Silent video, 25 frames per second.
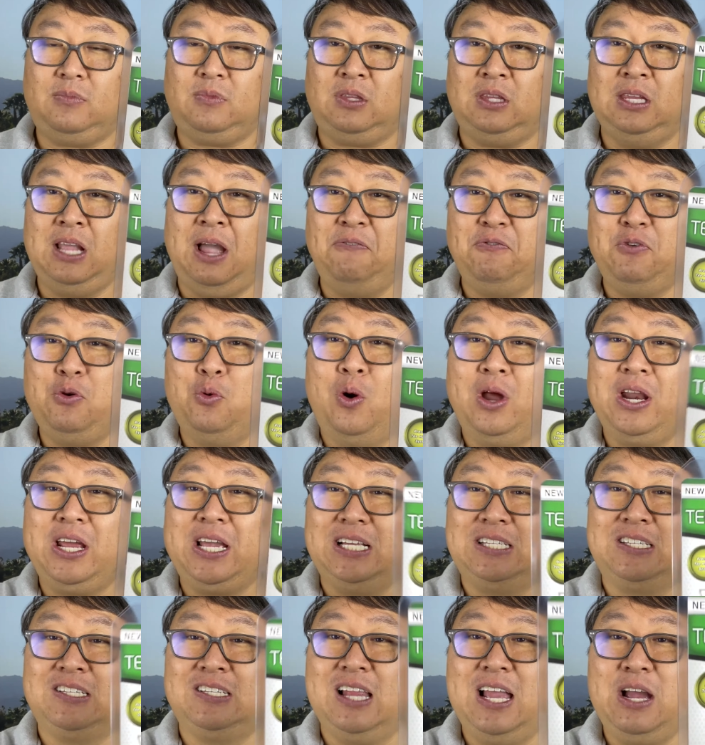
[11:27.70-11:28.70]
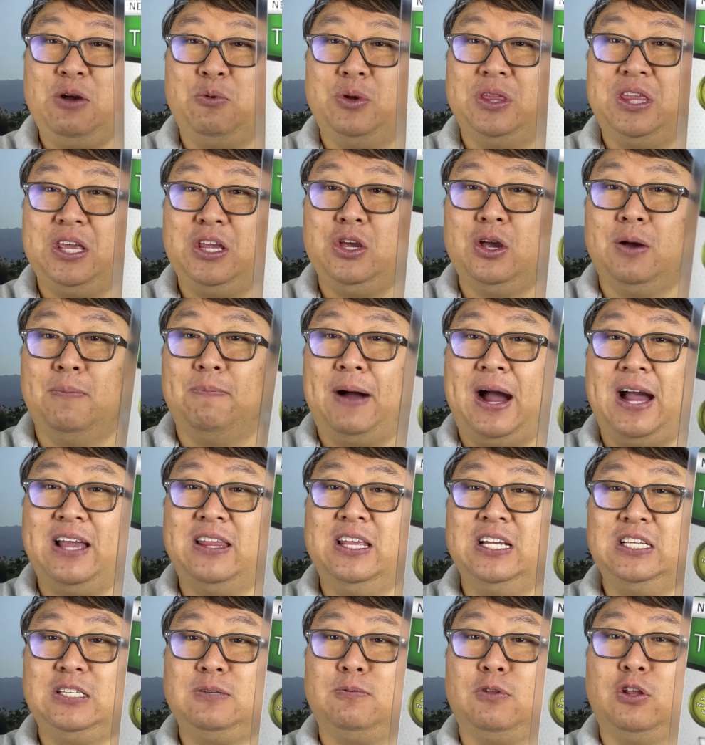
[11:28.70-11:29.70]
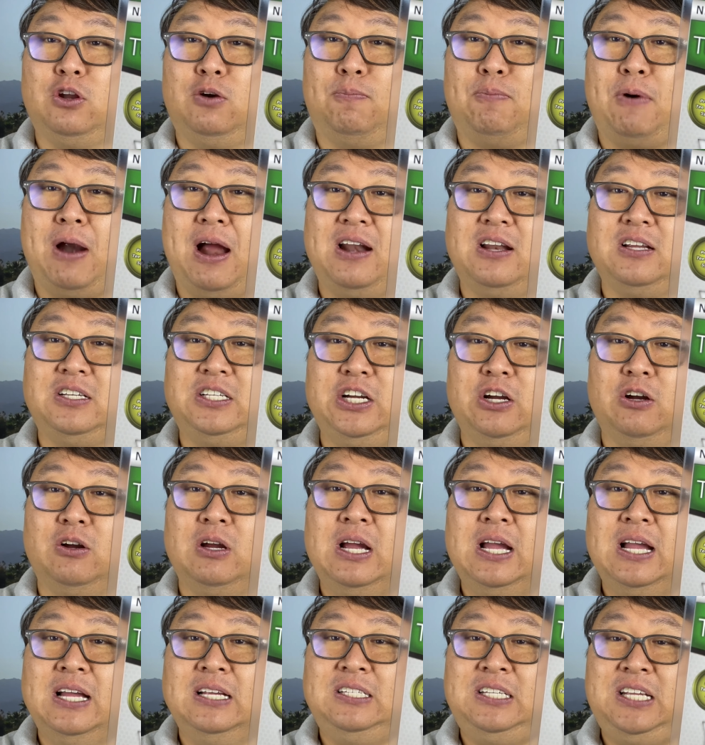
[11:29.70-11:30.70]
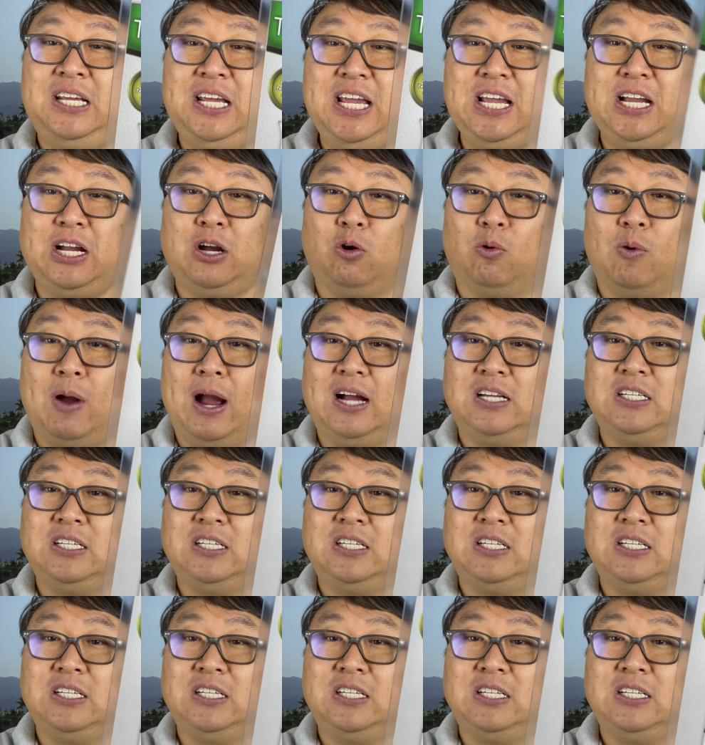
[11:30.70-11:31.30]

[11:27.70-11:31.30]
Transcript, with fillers: Now if you want to get slick with it, you can buy this little product here, Tee Correct.